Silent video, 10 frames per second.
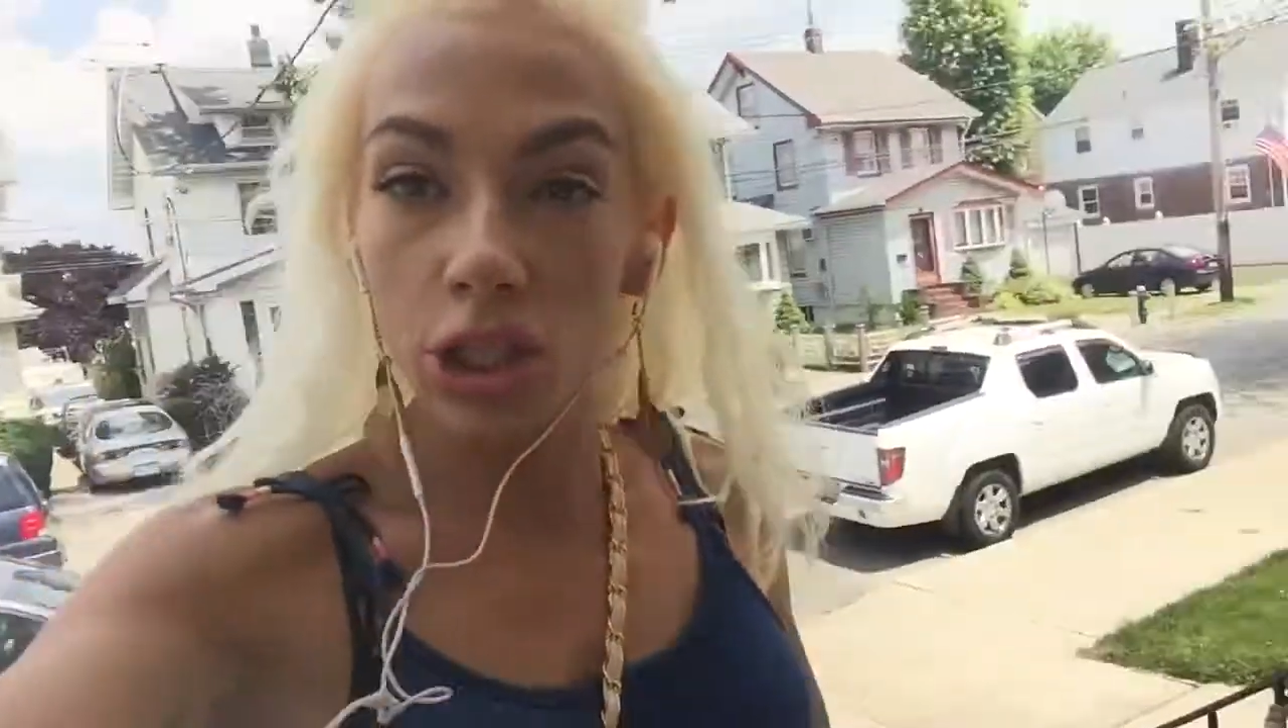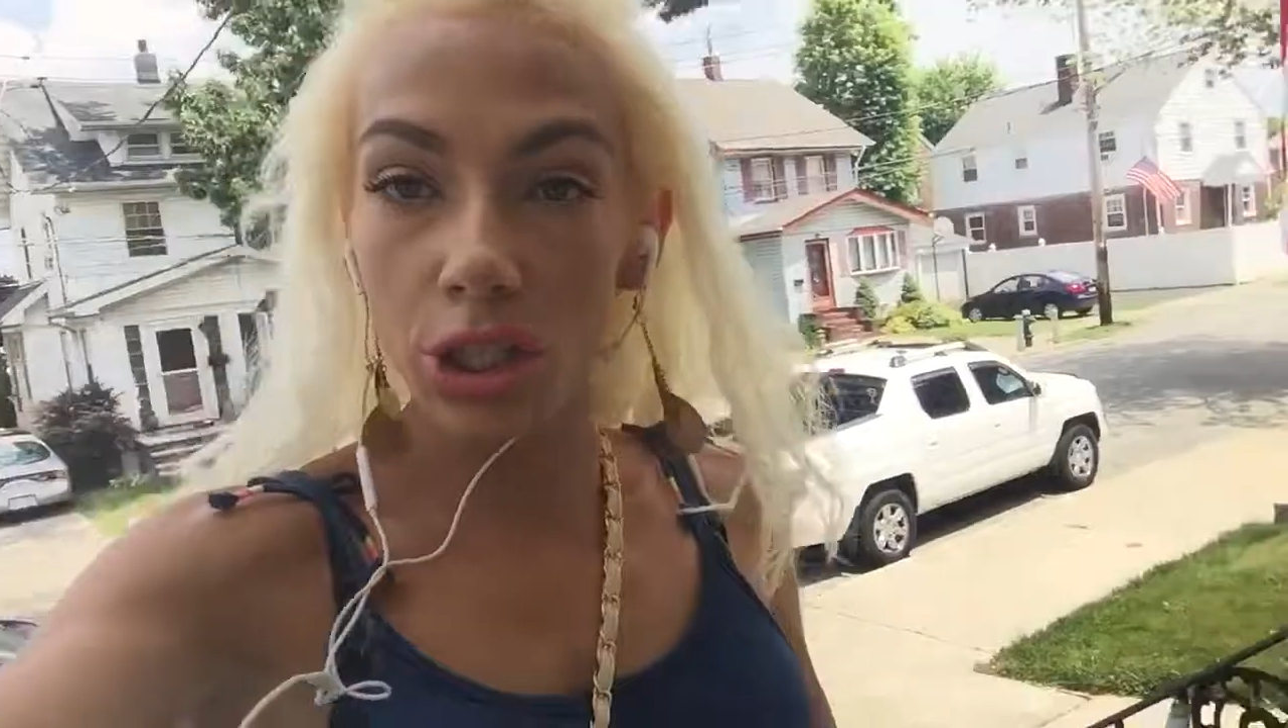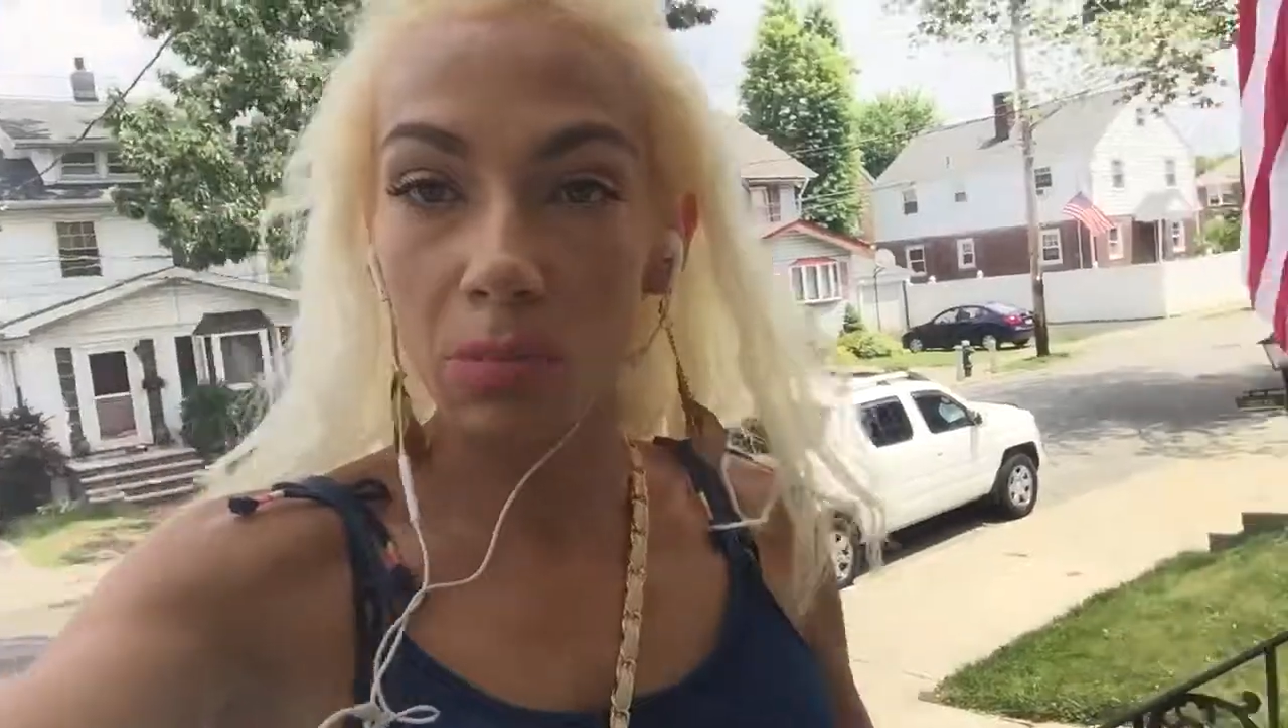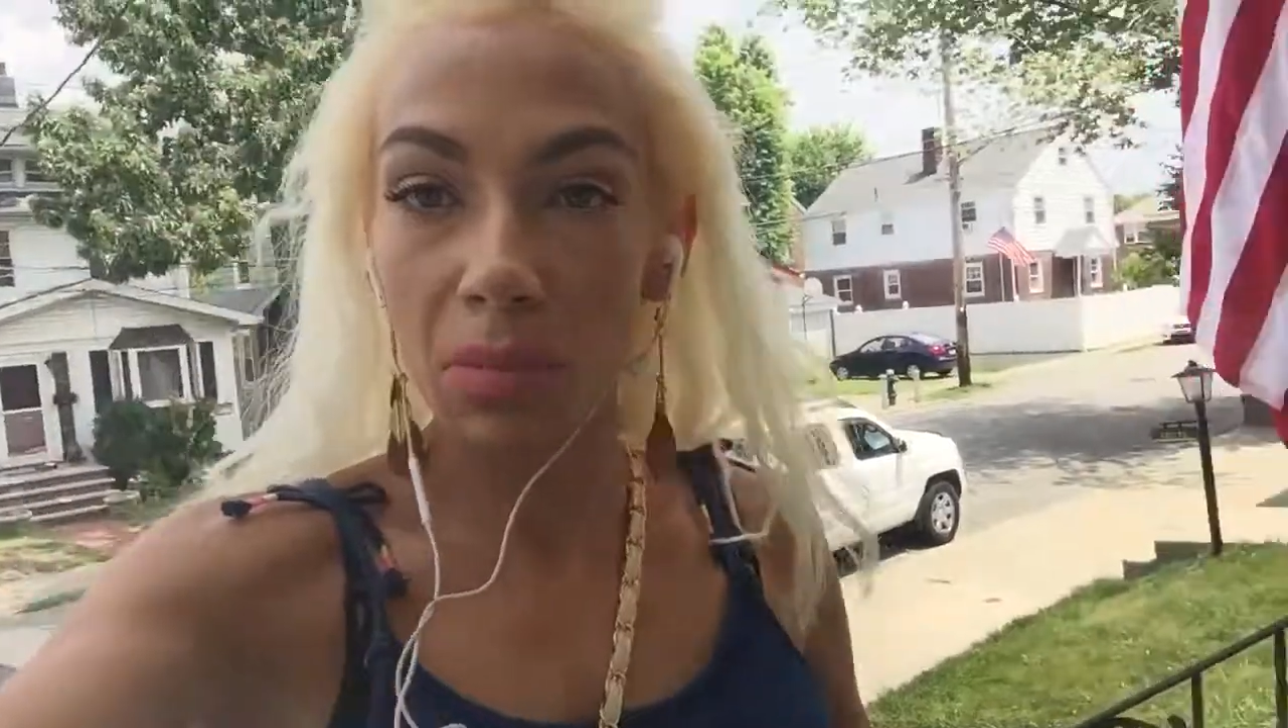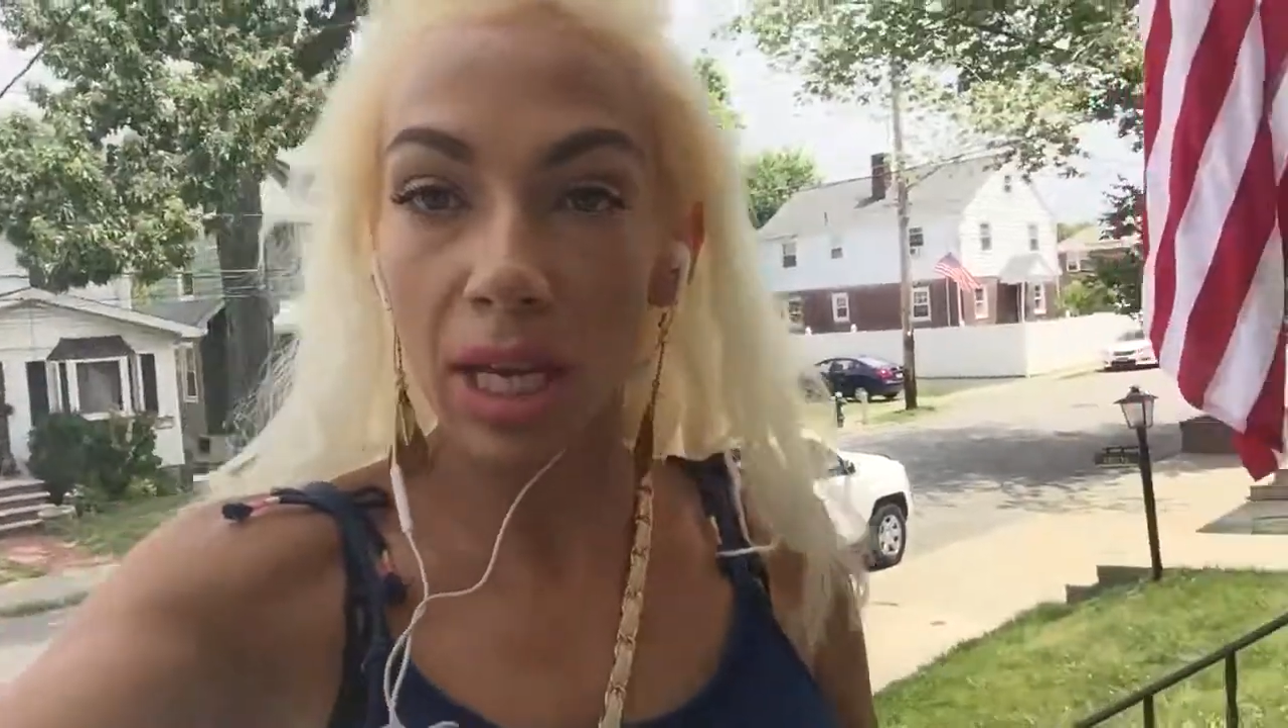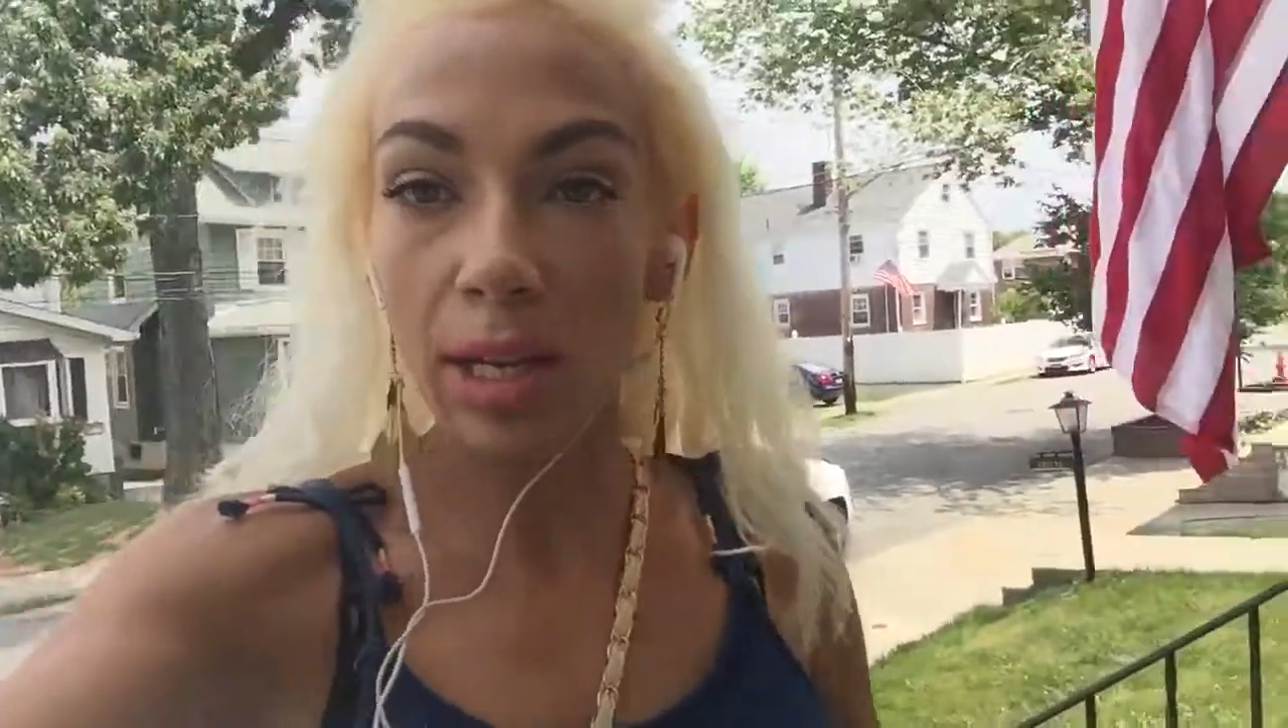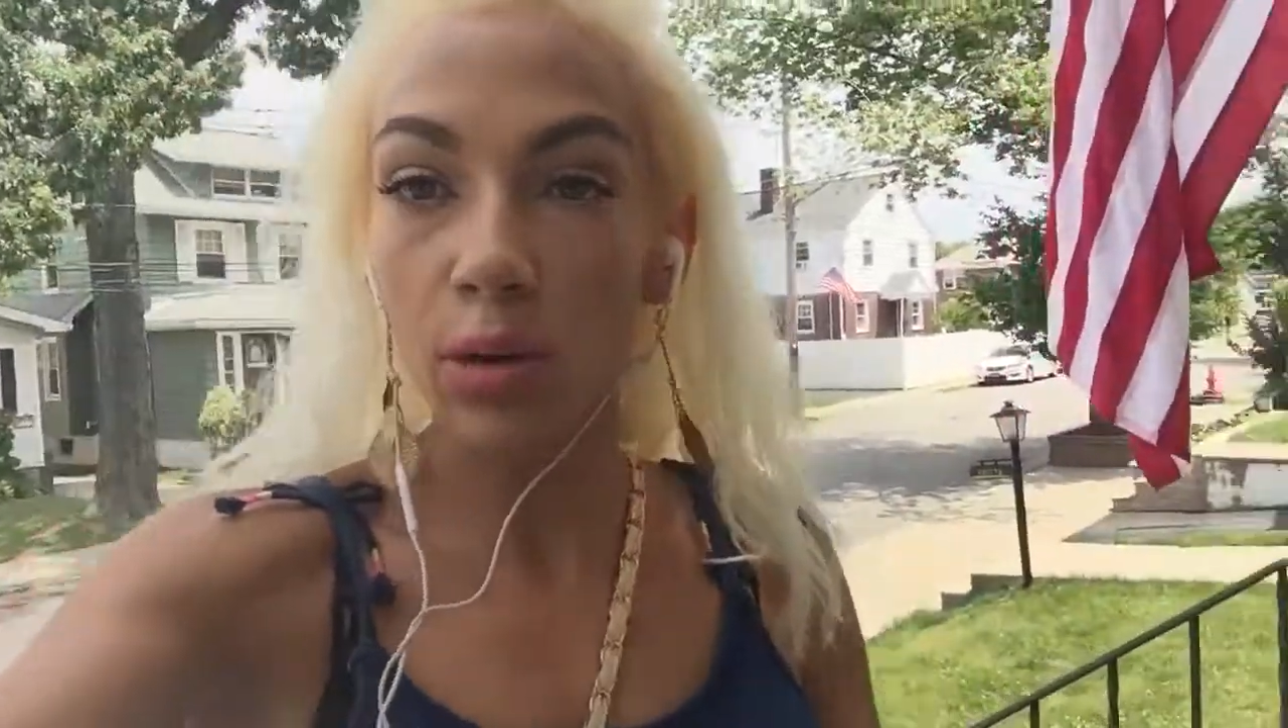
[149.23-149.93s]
just me